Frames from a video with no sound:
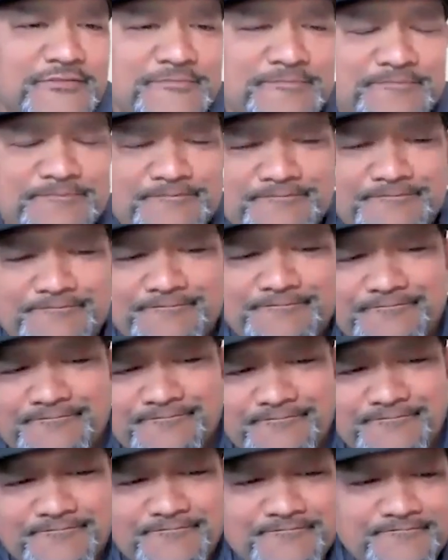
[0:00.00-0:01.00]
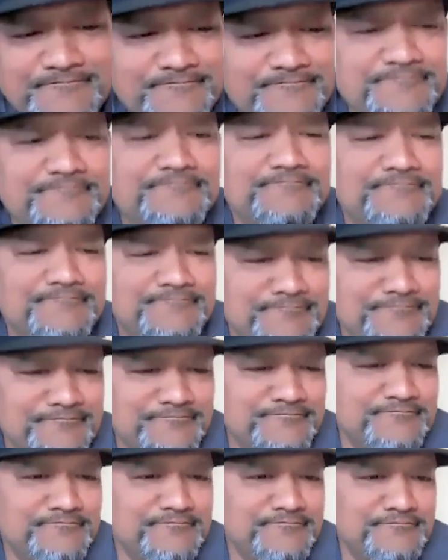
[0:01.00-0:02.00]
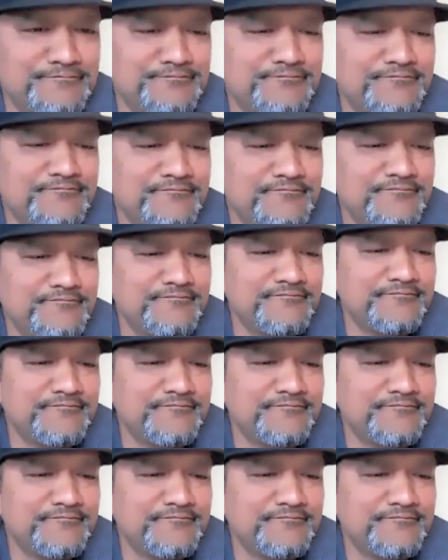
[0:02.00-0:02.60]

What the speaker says: yeah. No, that's true, man. So